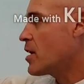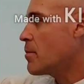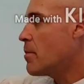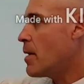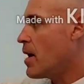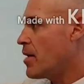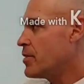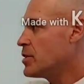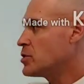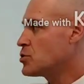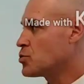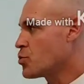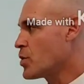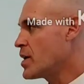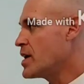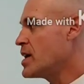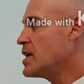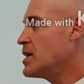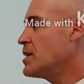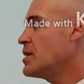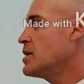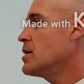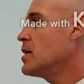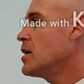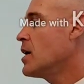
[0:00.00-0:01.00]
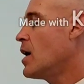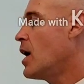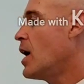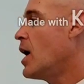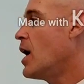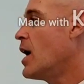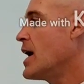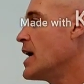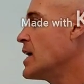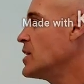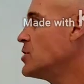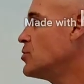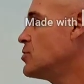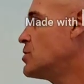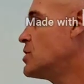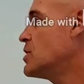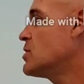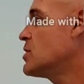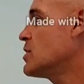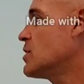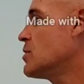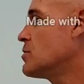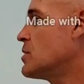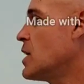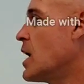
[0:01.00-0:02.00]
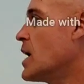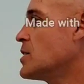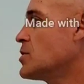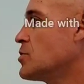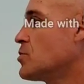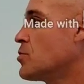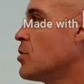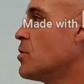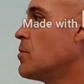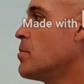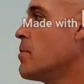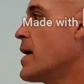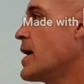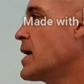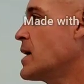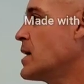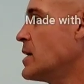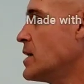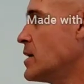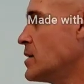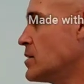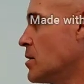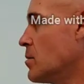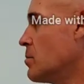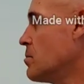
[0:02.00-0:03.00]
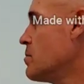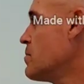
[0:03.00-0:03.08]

about this renin, uh, angiotensin, aldosterone mechanism,